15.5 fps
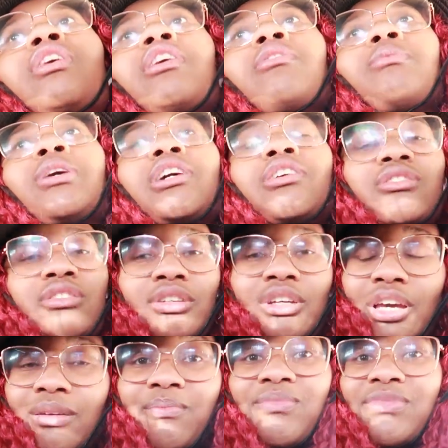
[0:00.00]
Five miles?
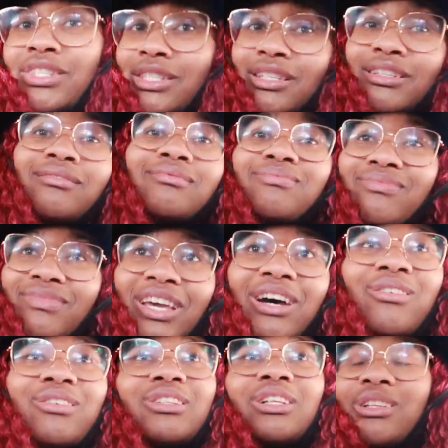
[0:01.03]
Okay, five miles. see,
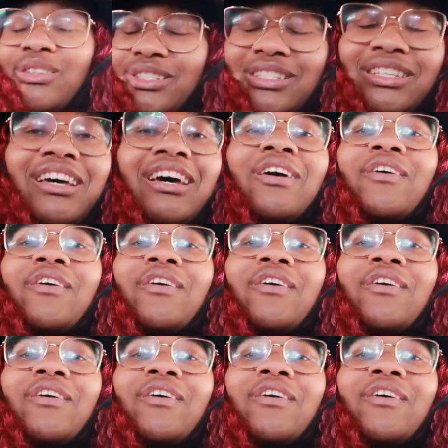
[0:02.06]
I was close.